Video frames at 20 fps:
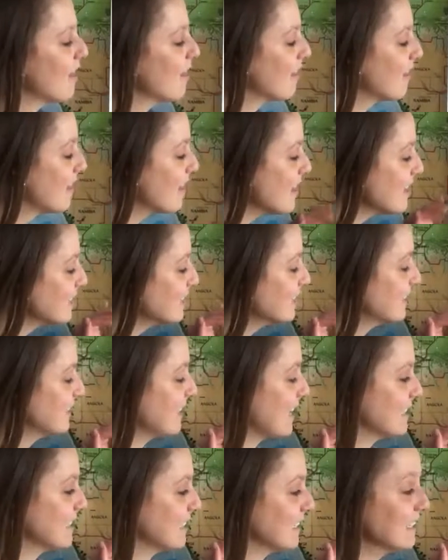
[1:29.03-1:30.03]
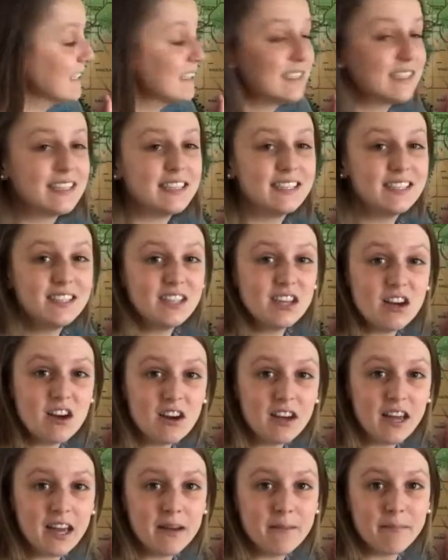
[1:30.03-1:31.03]
This sentence is
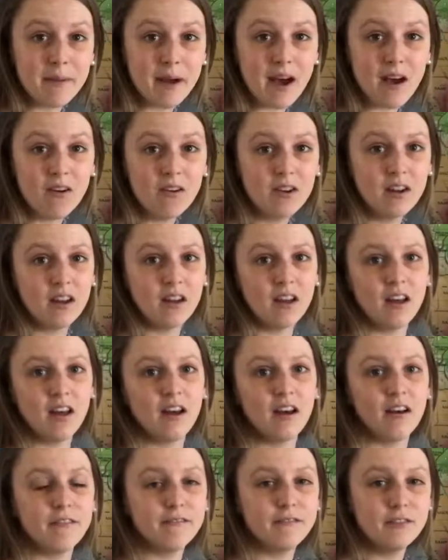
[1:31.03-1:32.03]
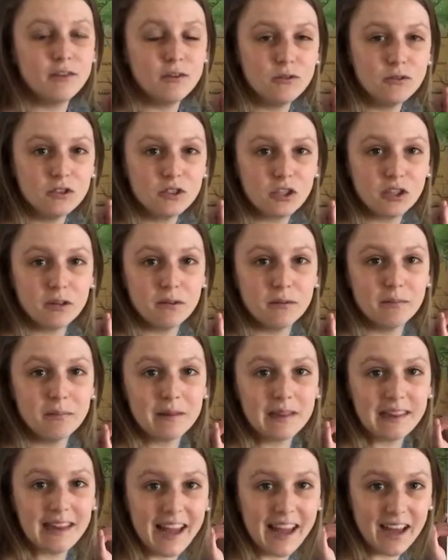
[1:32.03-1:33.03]
talking about a future
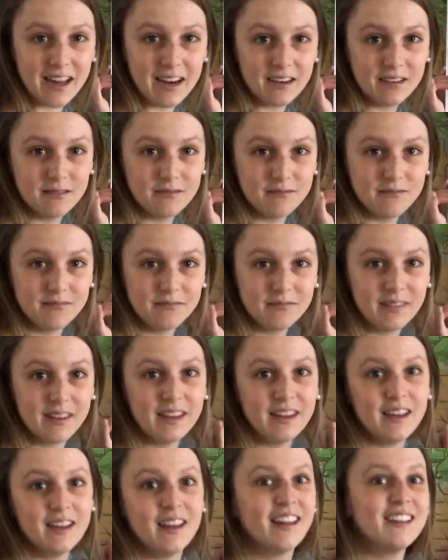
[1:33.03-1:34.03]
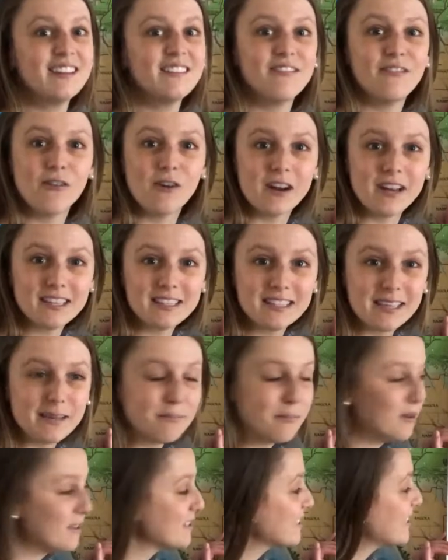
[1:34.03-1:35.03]
plan. For
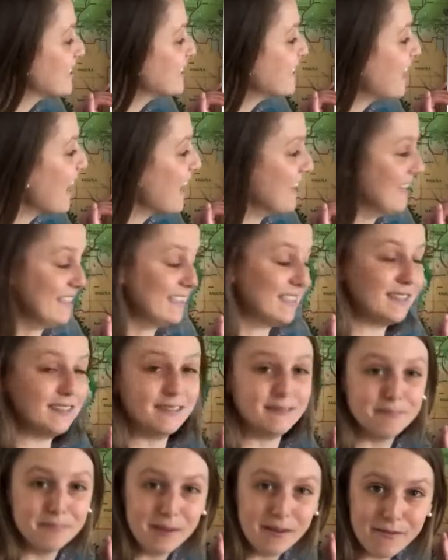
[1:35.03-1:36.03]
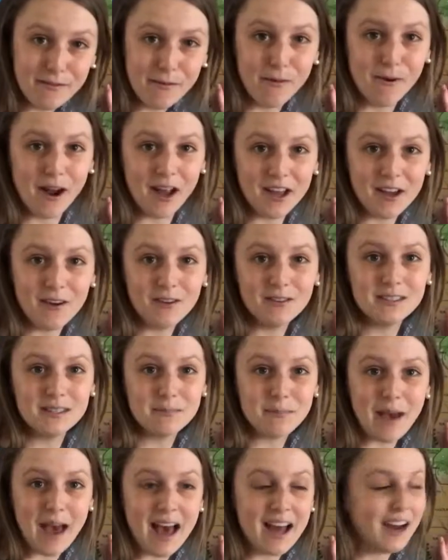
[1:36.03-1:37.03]
example, tonight, before I go to
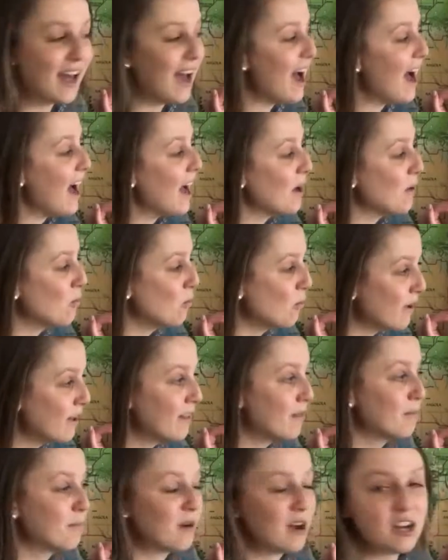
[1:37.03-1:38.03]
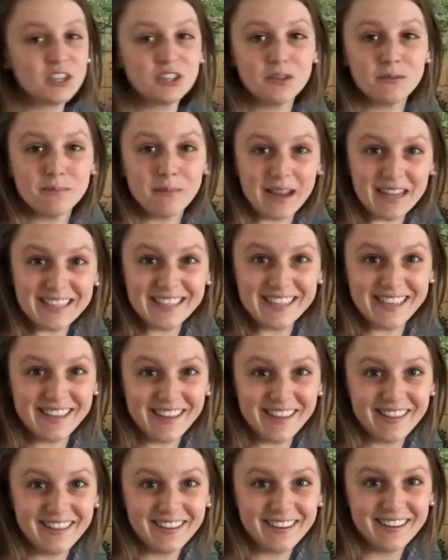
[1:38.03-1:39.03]
bed, I will brush my
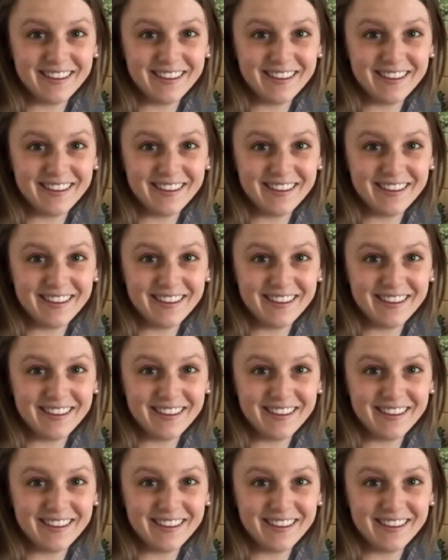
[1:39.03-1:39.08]
teeth.